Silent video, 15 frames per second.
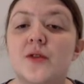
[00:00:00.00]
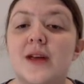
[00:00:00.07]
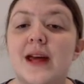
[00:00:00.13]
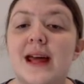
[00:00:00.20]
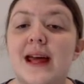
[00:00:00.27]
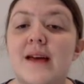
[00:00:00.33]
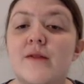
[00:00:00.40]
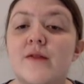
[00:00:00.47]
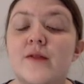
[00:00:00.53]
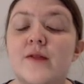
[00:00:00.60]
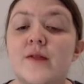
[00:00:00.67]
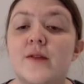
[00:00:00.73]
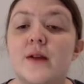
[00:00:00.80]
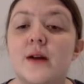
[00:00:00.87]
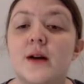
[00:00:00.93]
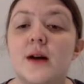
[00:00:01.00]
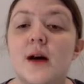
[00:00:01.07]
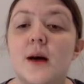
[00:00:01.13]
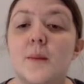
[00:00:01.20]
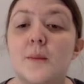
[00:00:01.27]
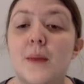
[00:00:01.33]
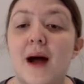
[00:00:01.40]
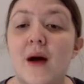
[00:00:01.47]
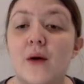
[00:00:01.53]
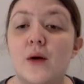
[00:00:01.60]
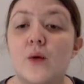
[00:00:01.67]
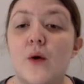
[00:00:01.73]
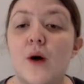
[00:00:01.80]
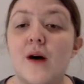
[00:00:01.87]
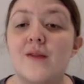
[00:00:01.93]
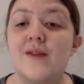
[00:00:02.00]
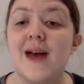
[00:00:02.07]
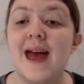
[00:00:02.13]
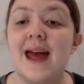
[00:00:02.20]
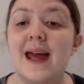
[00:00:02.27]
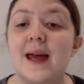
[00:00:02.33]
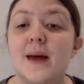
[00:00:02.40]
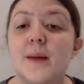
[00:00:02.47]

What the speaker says: if, paragraph A,